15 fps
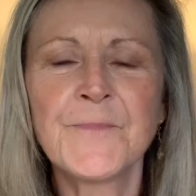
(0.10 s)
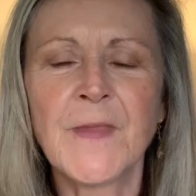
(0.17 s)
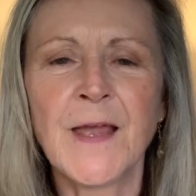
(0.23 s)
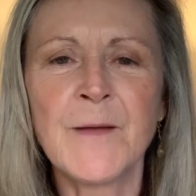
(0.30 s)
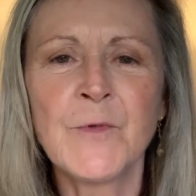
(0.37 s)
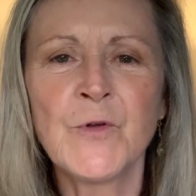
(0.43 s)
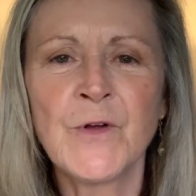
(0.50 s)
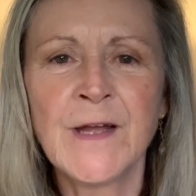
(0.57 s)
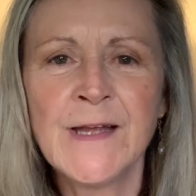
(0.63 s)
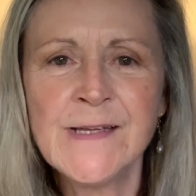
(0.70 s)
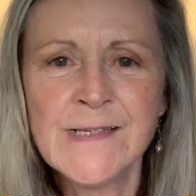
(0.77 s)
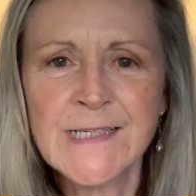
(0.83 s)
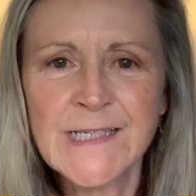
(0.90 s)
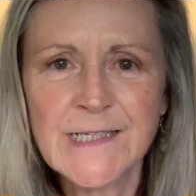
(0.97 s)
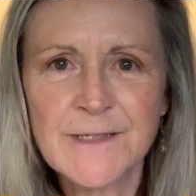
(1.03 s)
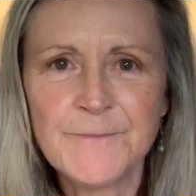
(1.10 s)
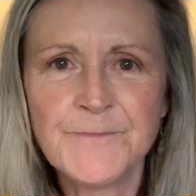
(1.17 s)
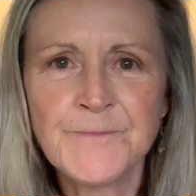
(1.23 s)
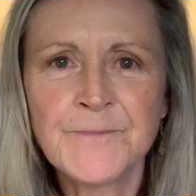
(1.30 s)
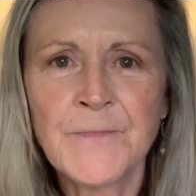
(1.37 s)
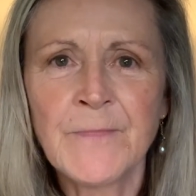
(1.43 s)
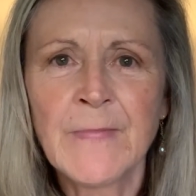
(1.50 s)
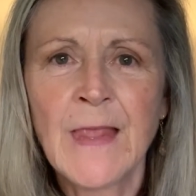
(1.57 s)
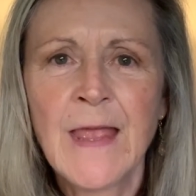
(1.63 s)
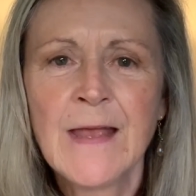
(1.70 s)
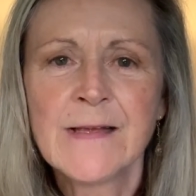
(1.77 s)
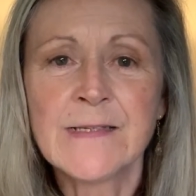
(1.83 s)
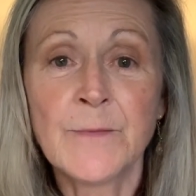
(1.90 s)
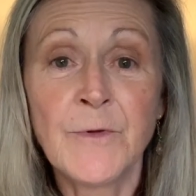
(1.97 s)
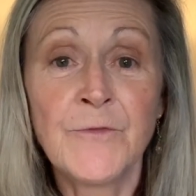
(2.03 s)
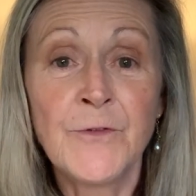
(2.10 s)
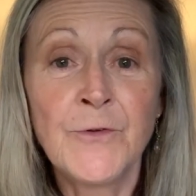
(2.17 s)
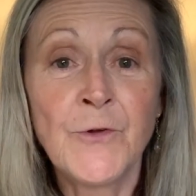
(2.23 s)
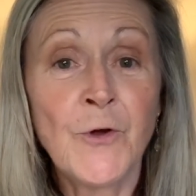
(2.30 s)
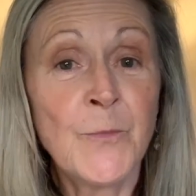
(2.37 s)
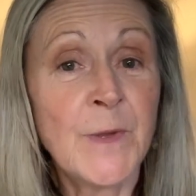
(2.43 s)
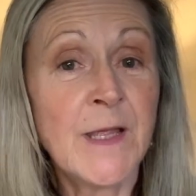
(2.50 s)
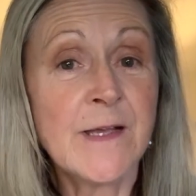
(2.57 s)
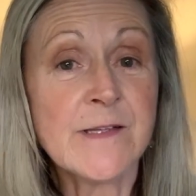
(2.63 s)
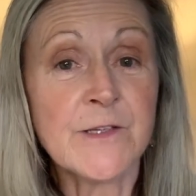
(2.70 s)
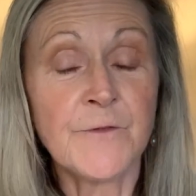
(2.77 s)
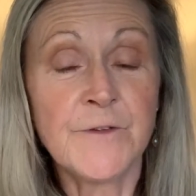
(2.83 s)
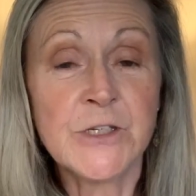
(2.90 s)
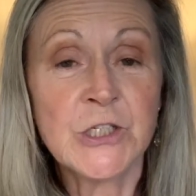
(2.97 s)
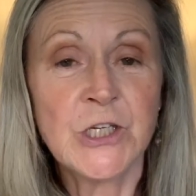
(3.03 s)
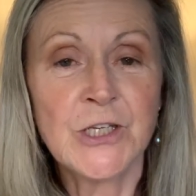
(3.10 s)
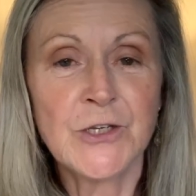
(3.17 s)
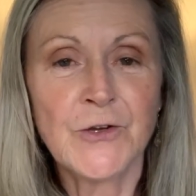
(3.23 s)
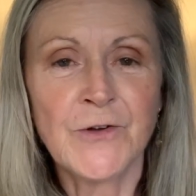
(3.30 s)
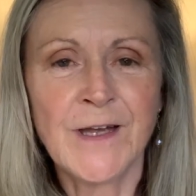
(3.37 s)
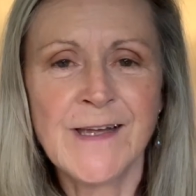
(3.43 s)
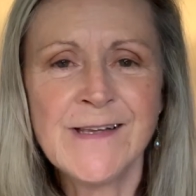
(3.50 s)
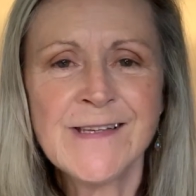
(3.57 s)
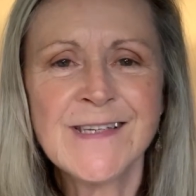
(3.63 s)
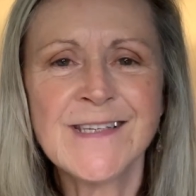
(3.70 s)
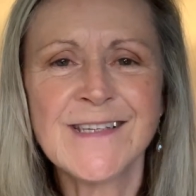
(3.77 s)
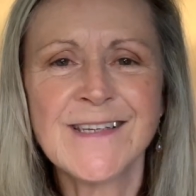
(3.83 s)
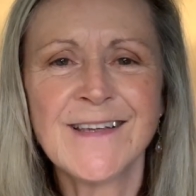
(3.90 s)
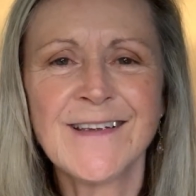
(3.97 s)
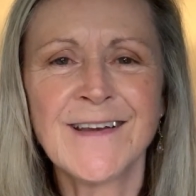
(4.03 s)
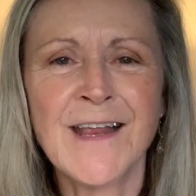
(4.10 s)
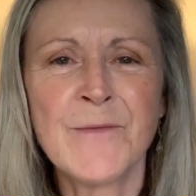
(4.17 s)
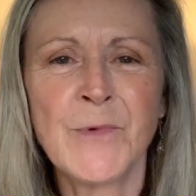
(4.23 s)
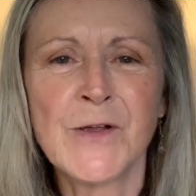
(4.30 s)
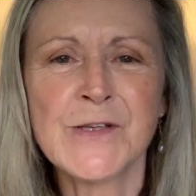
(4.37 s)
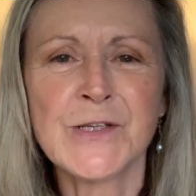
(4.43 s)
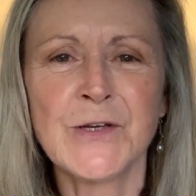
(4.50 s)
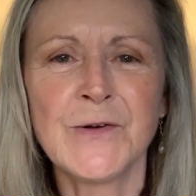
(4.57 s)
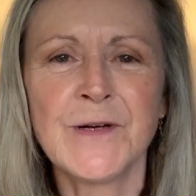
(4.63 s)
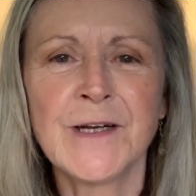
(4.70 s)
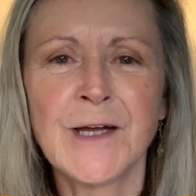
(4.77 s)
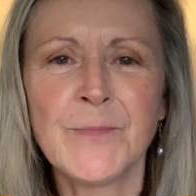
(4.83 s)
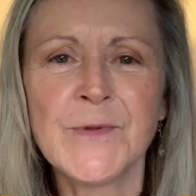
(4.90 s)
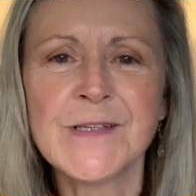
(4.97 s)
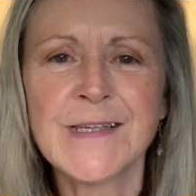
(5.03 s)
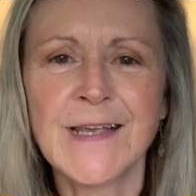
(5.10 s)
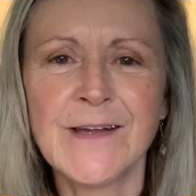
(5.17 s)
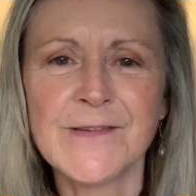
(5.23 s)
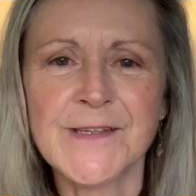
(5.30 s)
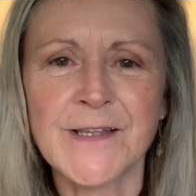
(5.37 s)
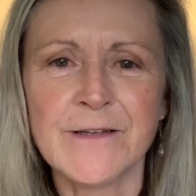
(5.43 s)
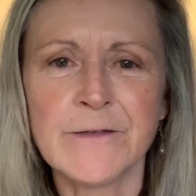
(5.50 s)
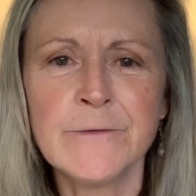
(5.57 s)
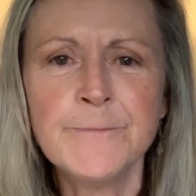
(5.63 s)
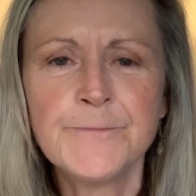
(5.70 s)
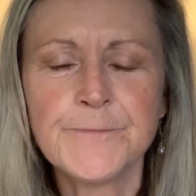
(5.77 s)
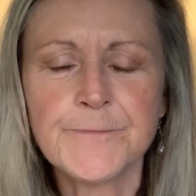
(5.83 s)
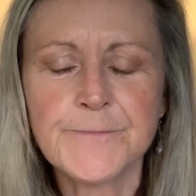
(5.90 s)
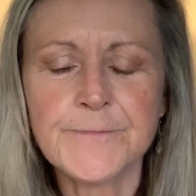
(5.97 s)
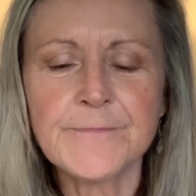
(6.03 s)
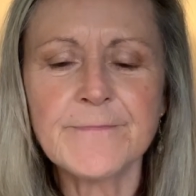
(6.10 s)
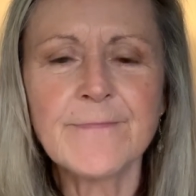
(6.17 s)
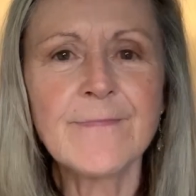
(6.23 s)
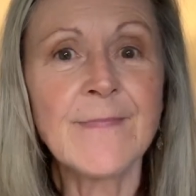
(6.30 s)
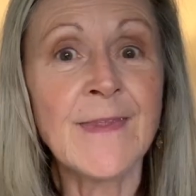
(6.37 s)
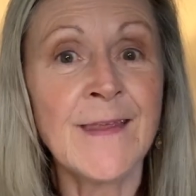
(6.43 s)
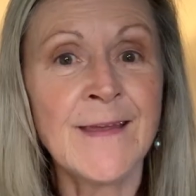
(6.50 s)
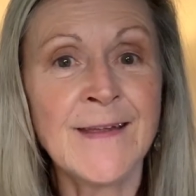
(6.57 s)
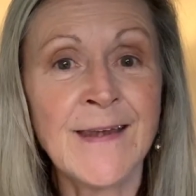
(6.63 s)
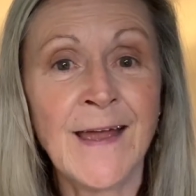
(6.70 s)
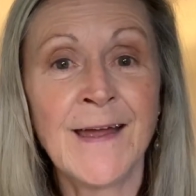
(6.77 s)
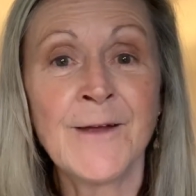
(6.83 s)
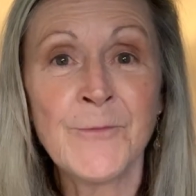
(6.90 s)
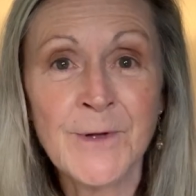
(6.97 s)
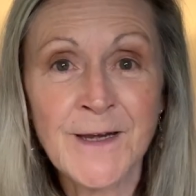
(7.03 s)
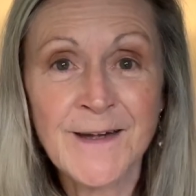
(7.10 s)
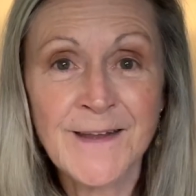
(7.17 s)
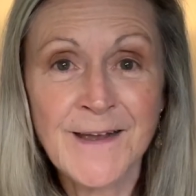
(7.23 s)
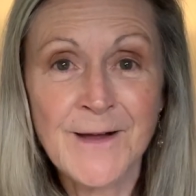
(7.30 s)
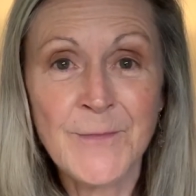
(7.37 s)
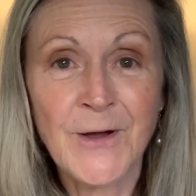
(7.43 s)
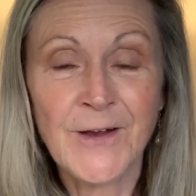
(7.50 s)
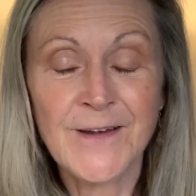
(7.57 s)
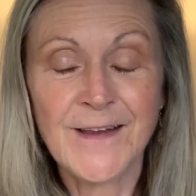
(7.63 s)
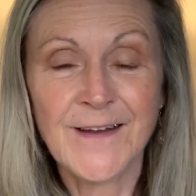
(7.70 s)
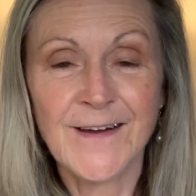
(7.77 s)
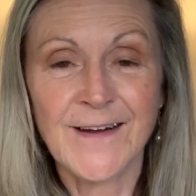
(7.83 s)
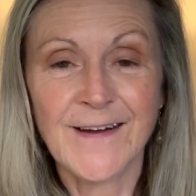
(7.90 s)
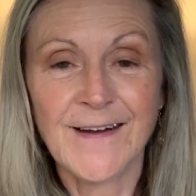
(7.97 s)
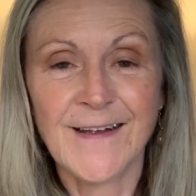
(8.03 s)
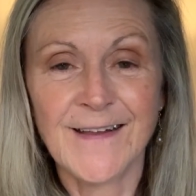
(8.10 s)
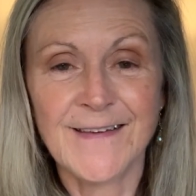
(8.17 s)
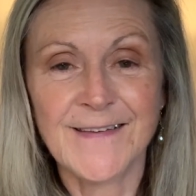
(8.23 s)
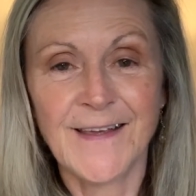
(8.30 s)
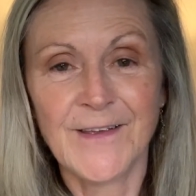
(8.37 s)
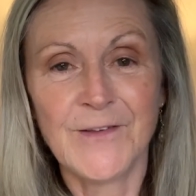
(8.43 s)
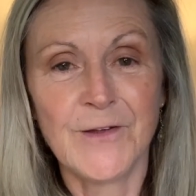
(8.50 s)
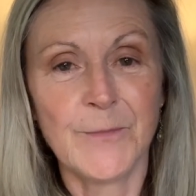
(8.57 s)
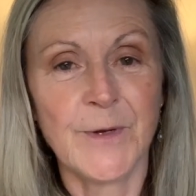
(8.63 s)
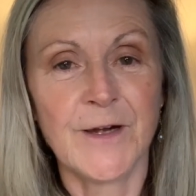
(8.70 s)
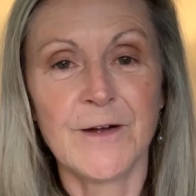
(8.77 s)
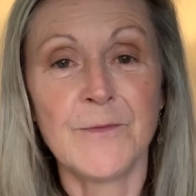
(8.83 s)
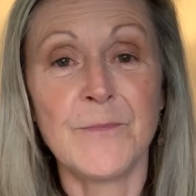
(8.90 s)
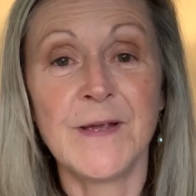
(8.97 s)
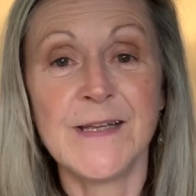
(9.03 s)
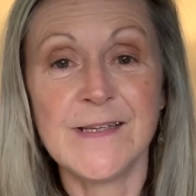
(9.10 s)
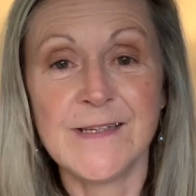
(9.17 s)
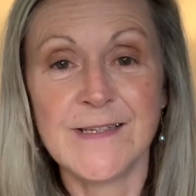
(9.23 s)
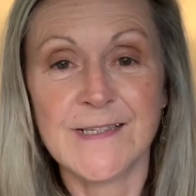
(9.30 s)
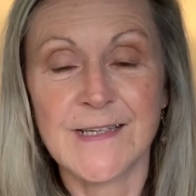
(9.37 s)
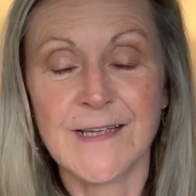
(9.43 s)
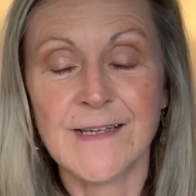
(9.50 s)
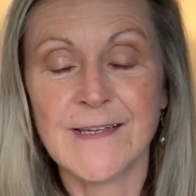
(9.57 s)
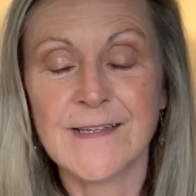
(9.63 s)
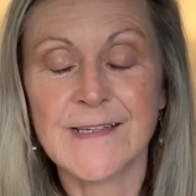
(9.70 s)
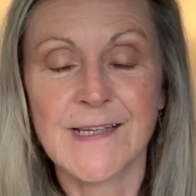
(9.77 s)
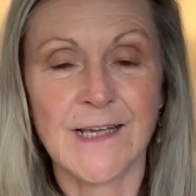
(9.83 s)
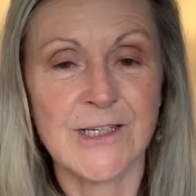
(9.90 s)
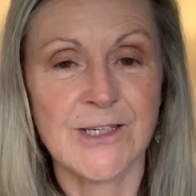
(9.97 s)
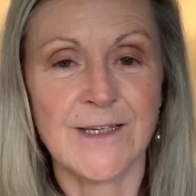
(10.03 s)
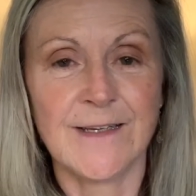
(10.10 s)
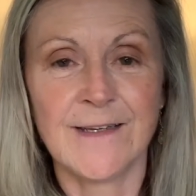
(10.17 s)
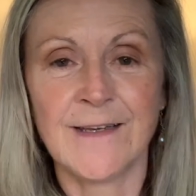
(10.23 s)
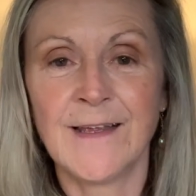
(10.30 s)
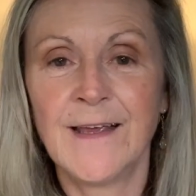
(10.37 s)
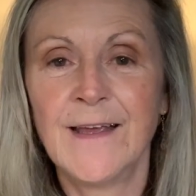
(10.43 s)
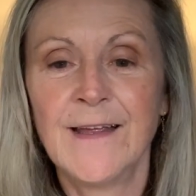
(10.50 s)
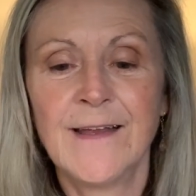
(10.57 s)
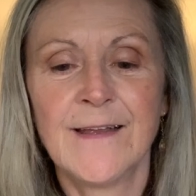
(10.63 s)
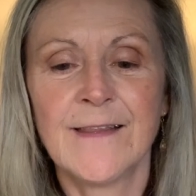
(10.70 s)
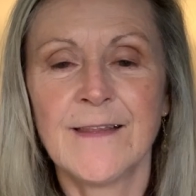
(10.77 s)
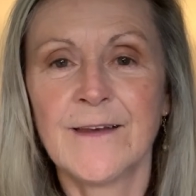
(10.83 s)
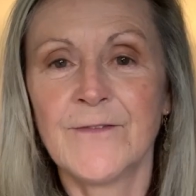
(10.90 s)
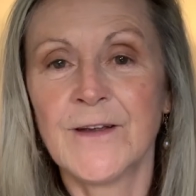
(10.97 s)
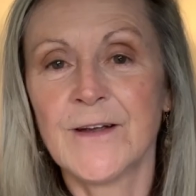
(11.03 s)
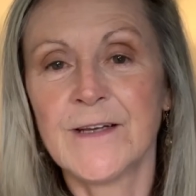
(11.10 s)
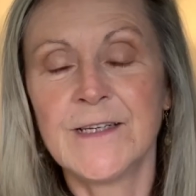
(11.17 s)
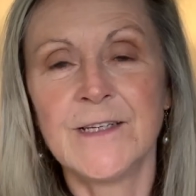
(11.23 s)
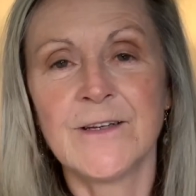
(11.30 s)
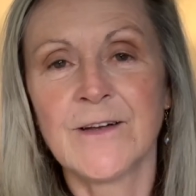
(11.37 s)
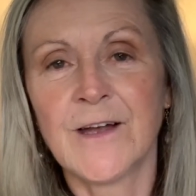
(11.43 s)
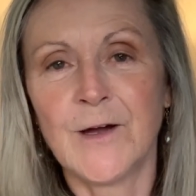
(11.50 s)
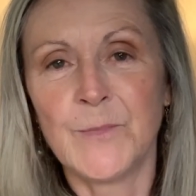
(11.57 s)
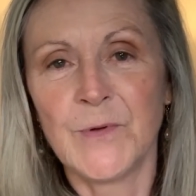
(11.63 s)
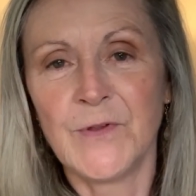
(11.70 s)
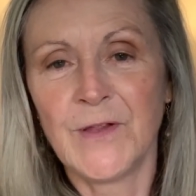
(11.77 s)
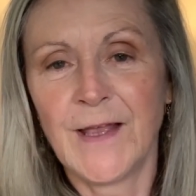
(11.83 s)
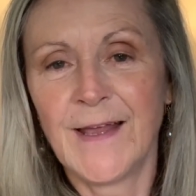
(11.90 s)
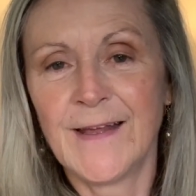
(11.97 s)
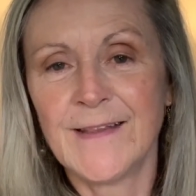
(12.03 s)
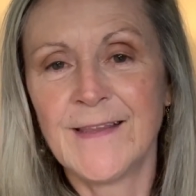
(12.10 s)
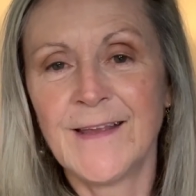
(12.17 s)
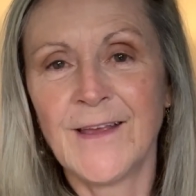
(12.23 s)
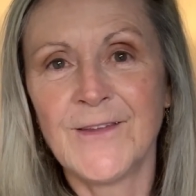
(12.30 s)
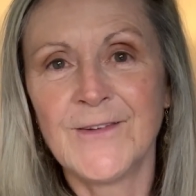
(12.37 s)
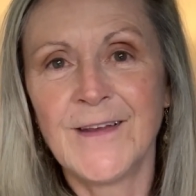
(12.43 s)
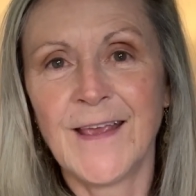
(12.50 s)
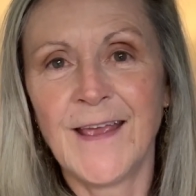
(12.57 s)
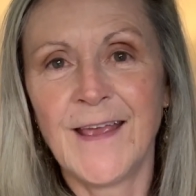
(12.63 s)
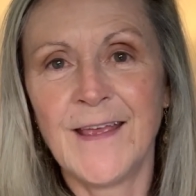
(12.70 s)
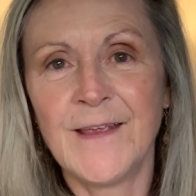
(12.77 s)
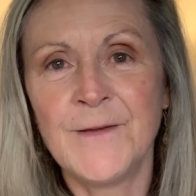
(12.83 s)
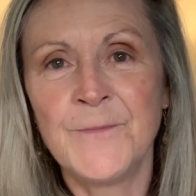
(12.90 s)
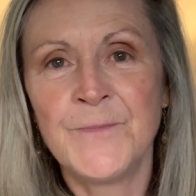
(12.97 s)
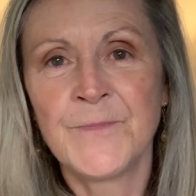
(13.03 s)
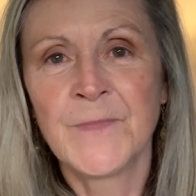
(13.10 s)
I'm Grace. Some of you know me as Officiant Grace, and I'm also a couples counselor. And I wanted to come on here and tell you about an amazing session that a very dear couple had the other day.